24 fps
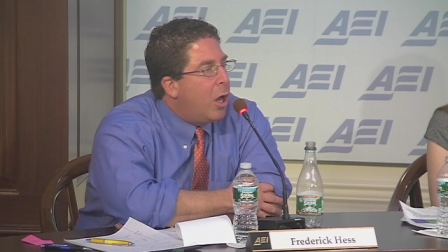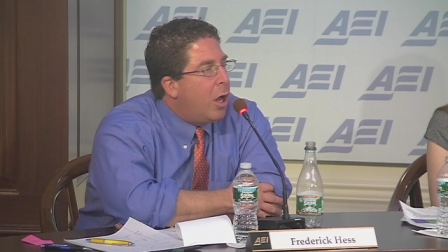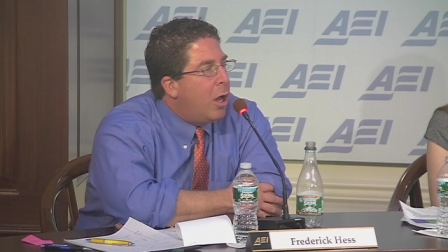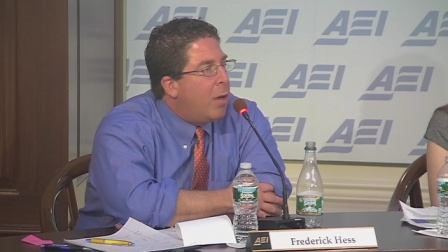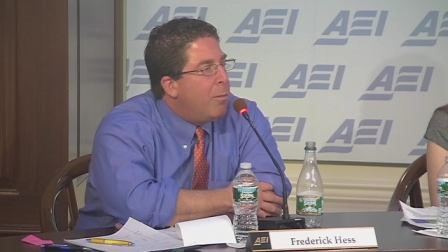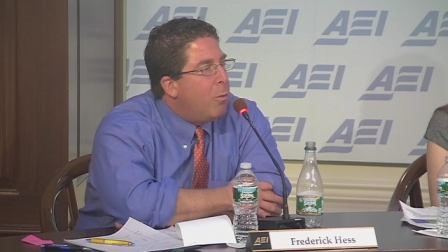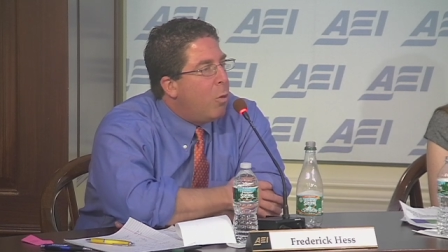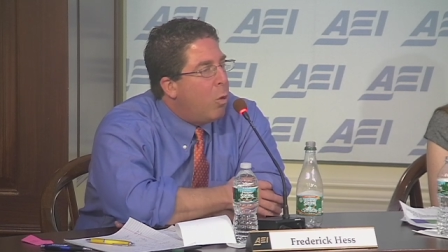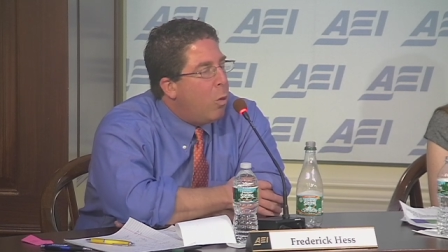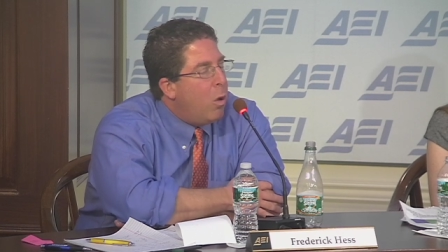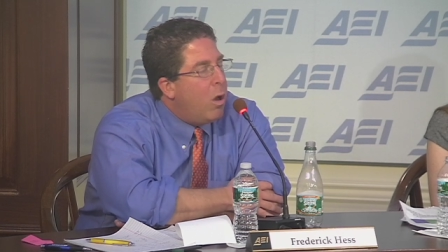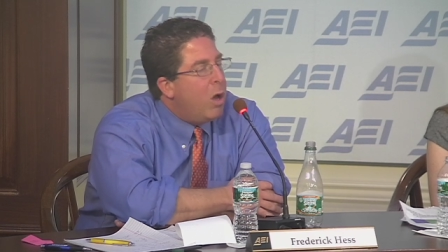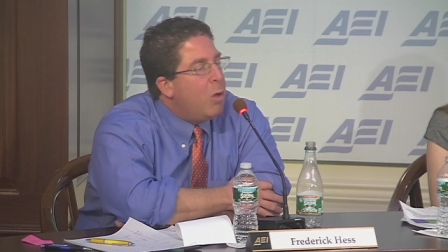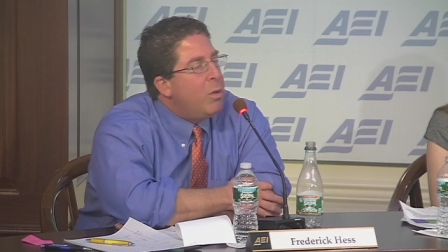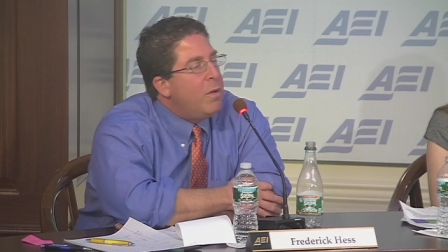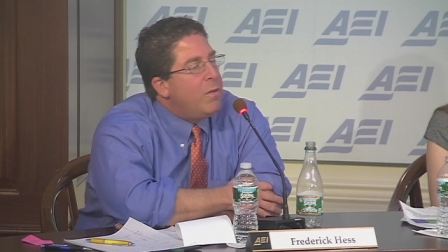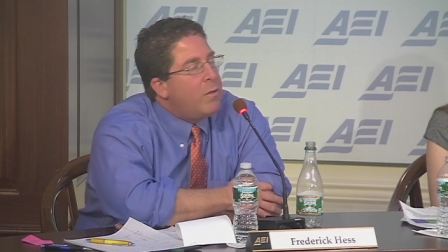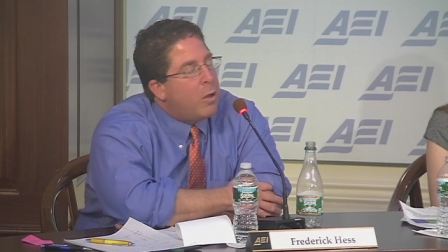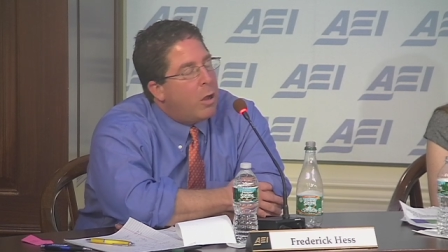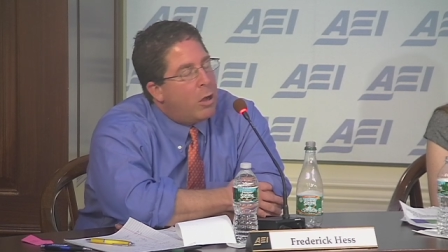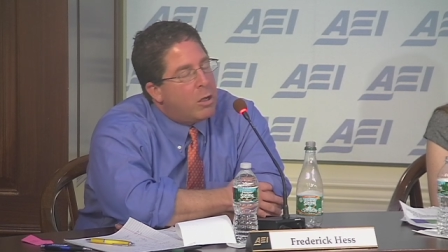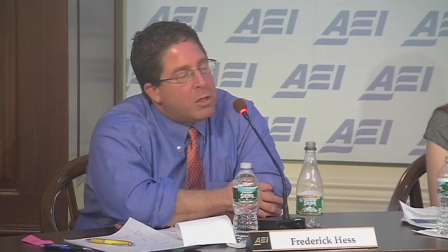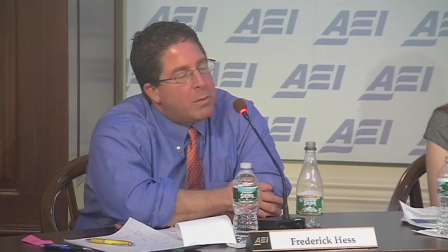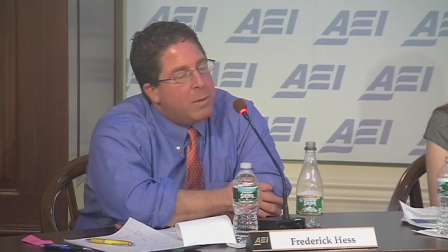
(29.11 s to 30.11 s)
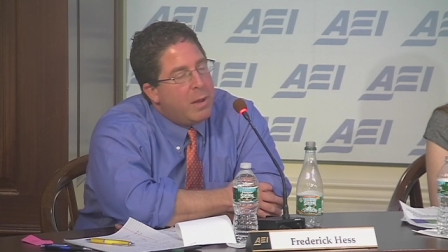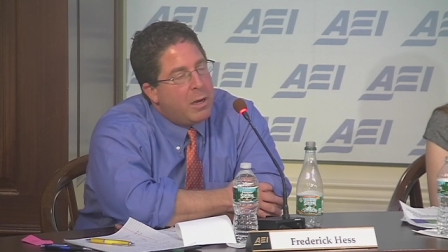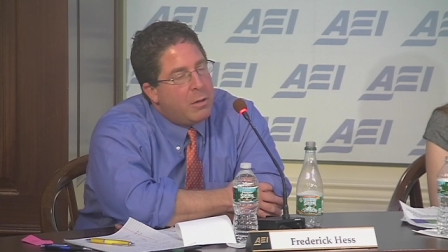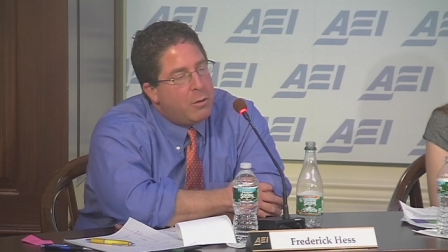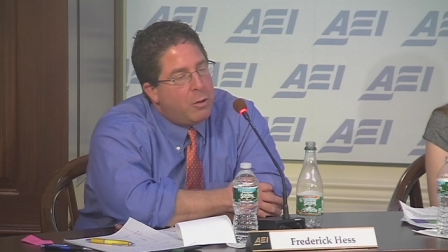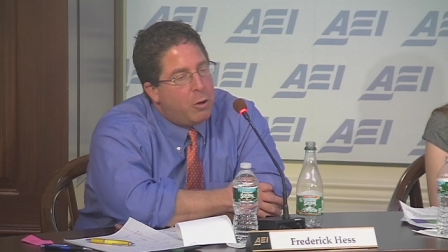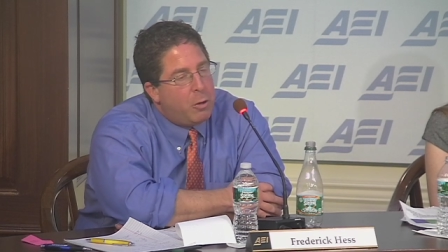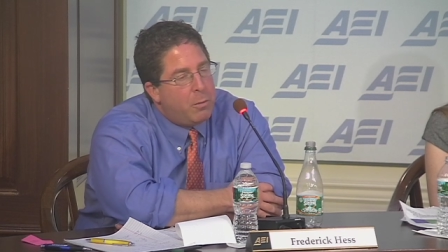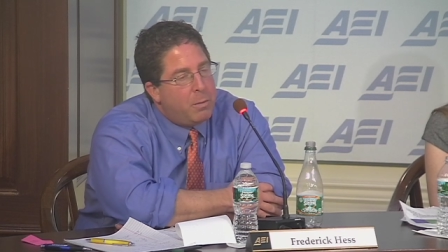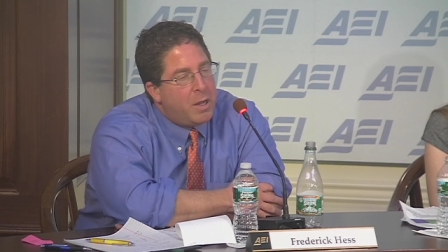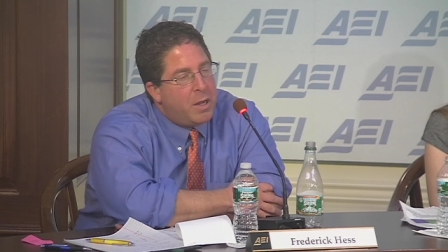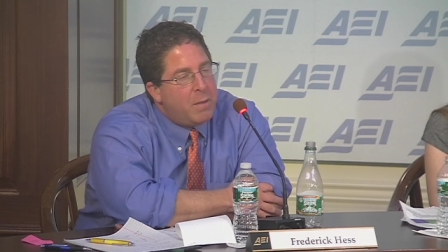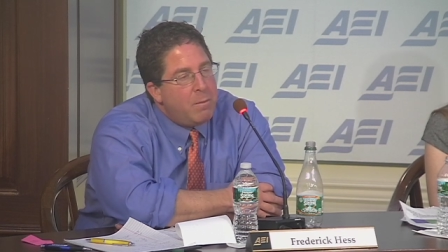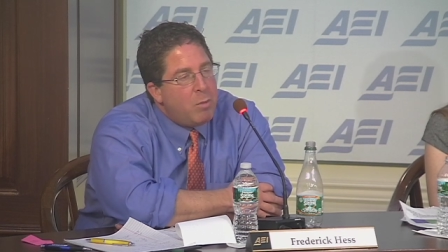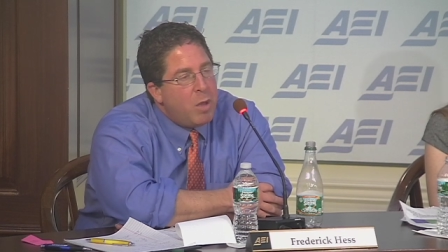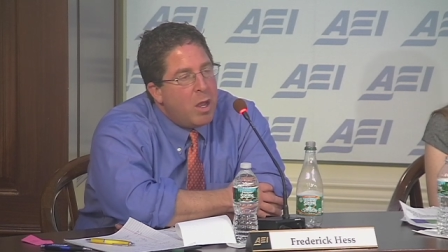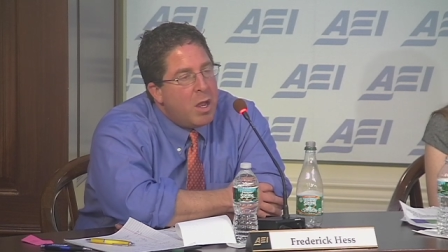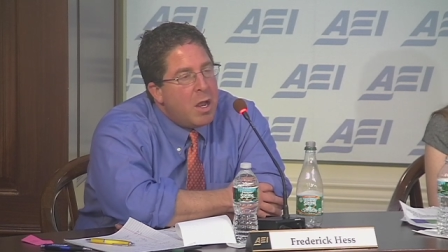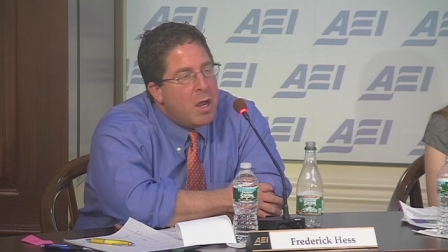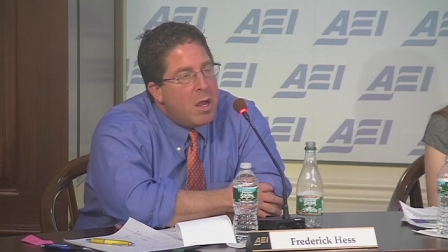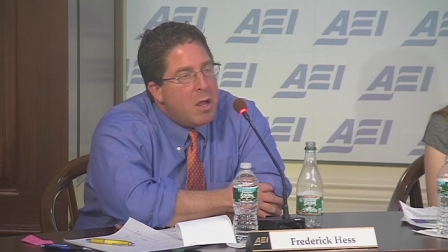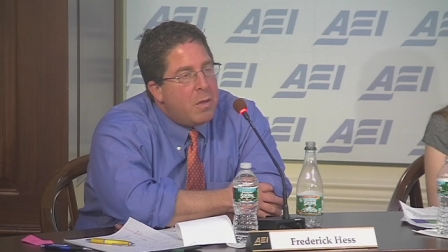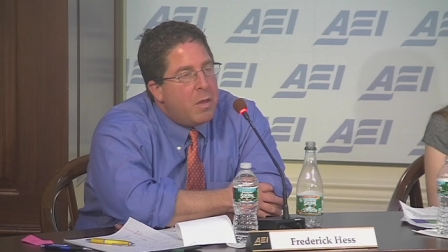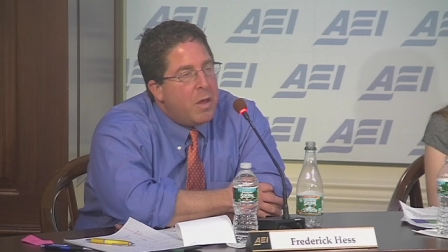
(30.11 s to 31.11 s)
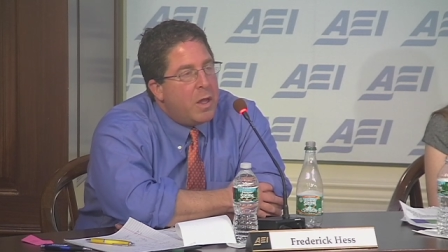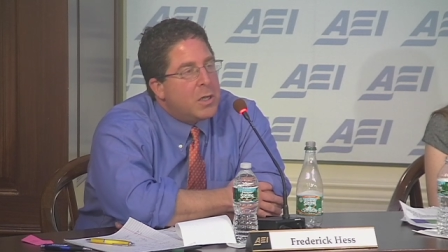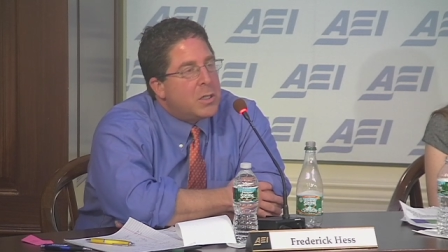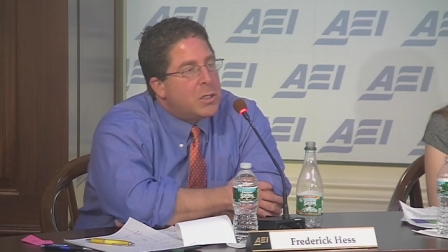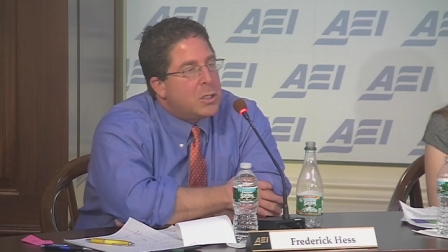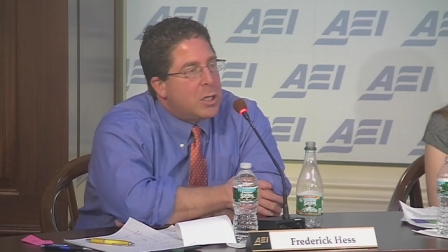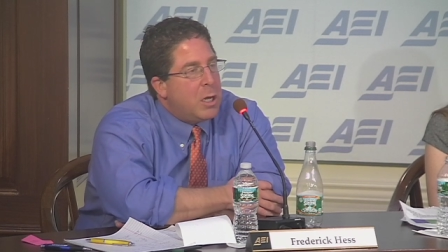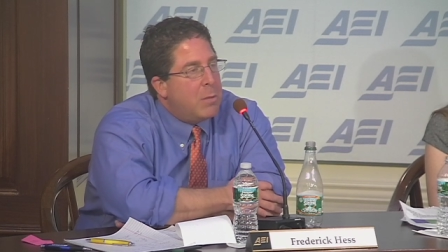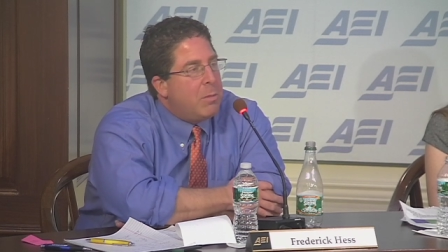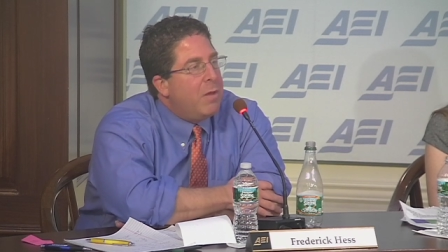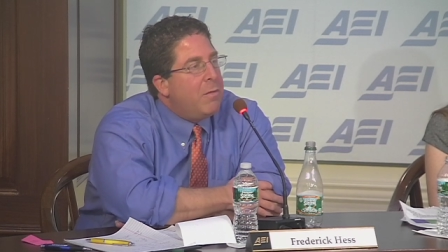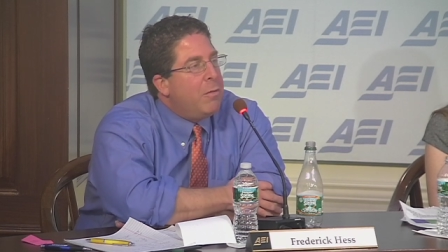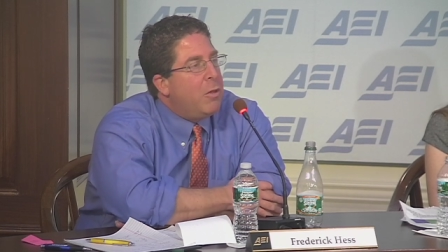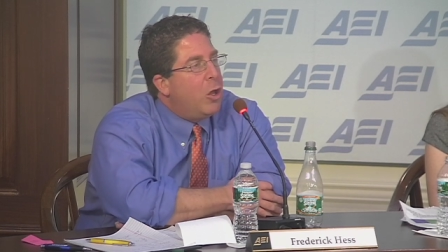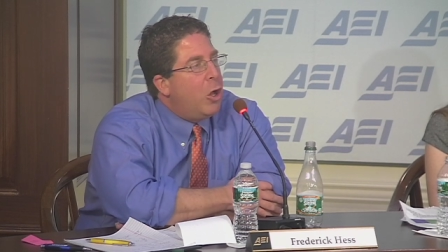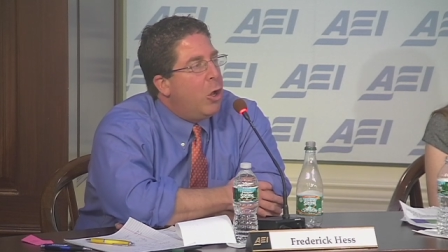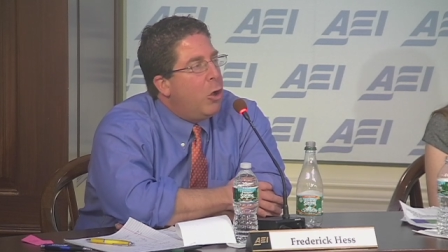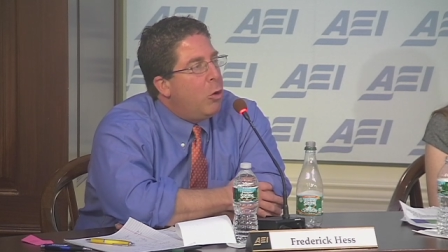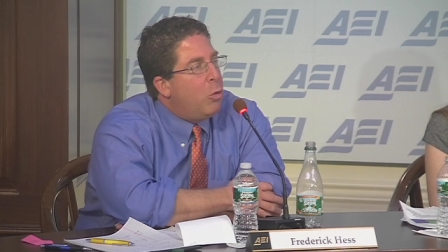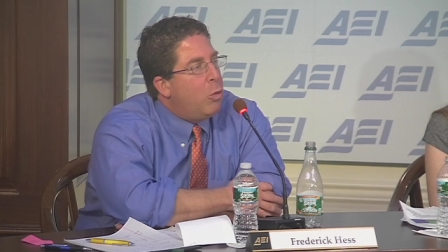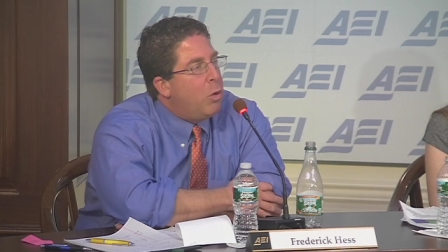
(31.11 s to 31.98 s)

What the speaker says: One, we talked about a little bit, that some of the